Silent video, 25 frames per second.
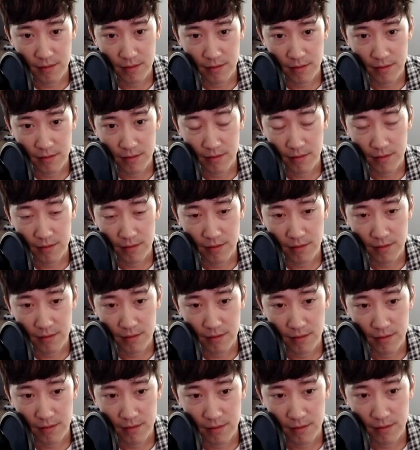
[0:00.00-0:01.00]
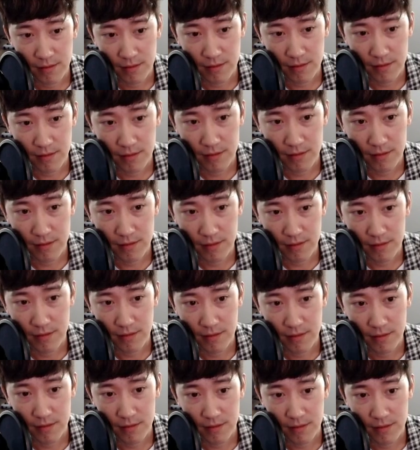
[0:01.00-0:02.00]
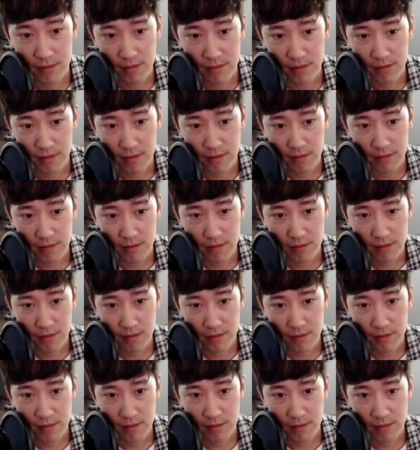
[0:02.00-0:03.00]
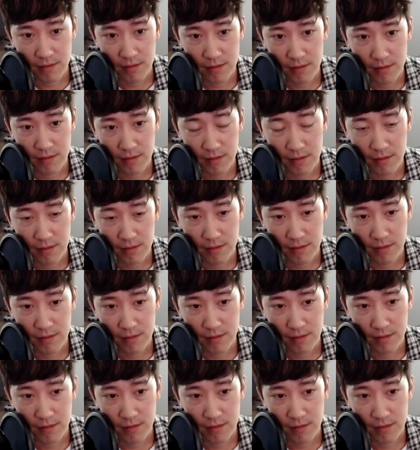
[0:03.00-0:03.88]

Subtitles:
[no speech]